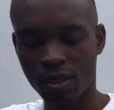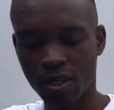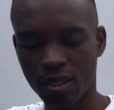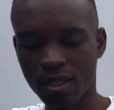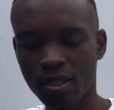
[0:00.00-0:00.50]

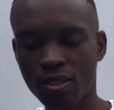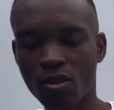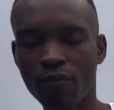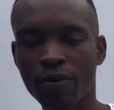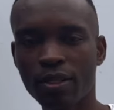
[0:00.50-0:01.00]
This 60
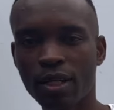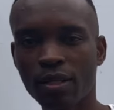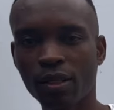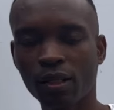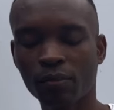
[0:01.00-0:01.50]
of
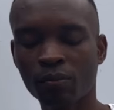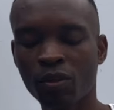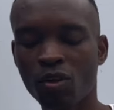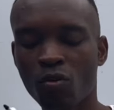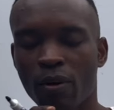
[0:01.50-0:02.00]
return,
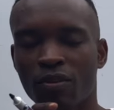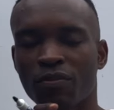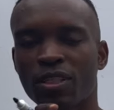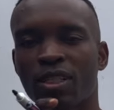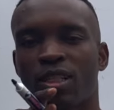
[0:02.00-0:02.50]
you must
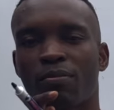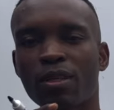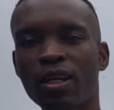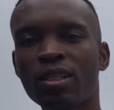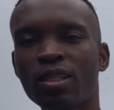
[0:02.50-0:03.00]
first
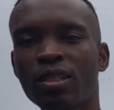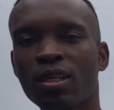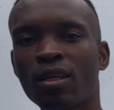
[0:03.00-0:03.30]
subtract it